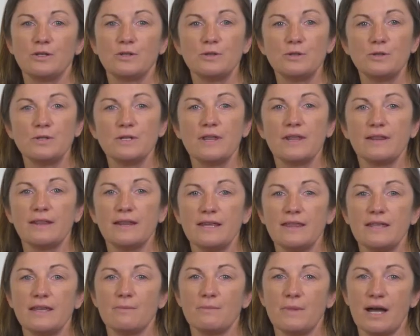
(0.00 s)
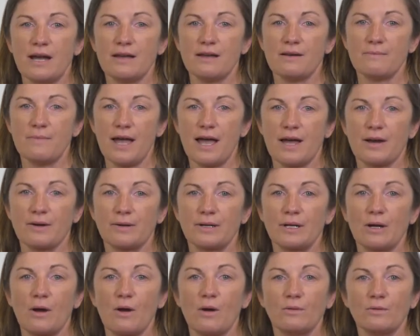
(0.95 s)
due to the lithium-ion
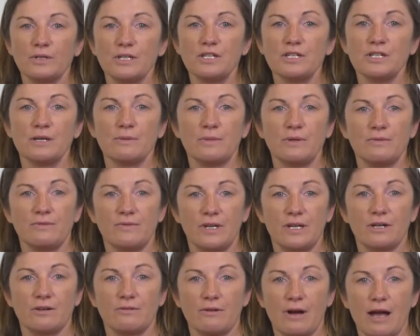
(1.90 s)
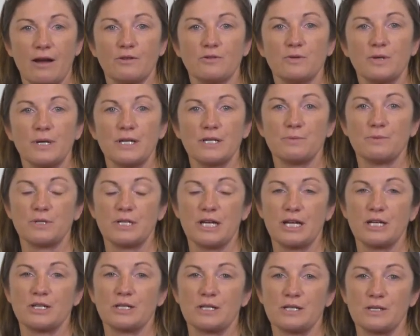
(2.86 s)
battery, only shipment via ground
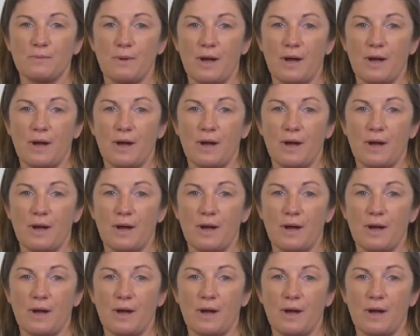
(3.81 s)
transportation is